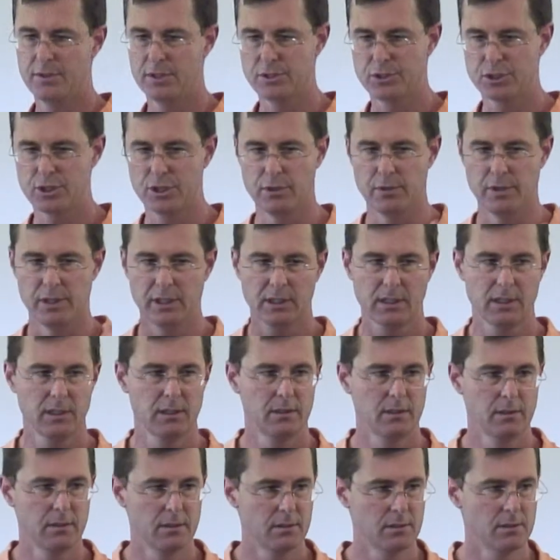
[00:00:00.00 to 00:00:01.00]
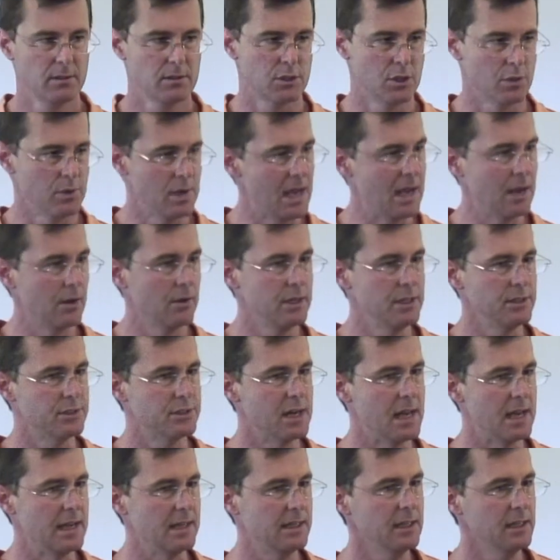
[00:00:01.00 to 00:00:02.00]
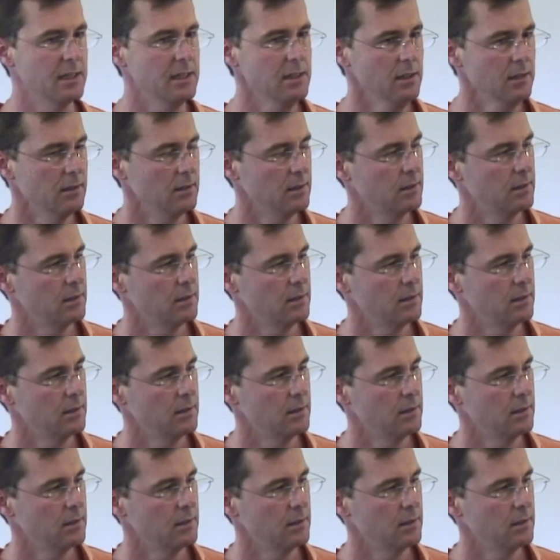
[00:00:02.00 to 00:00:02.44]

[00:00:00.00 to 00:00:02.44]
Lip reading: his tunic. So now he's naked.